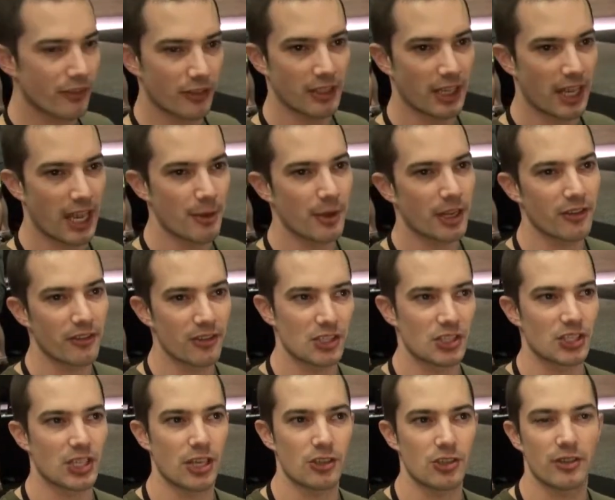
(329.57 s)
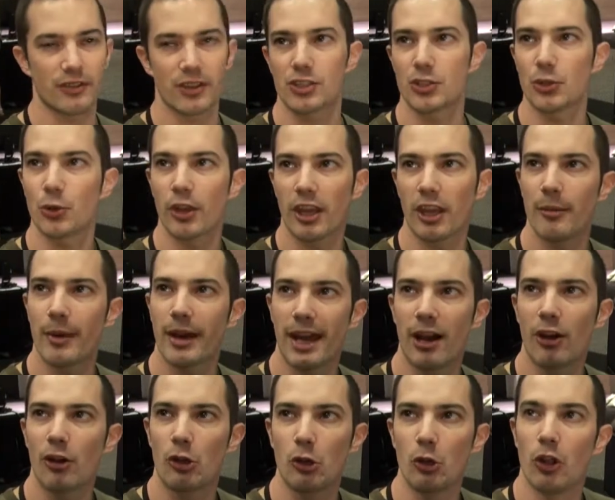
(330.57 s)
and came out of a discussion of us talking about
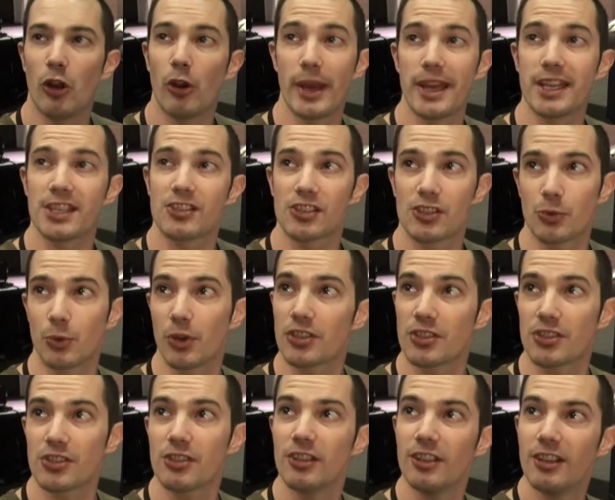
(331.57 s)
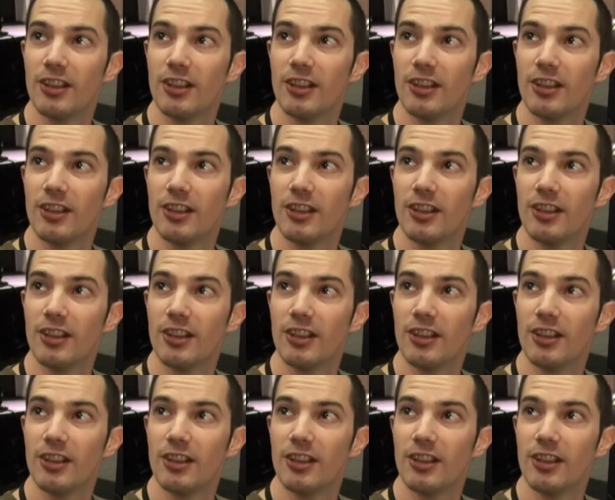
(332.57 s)
how cool Oasis was.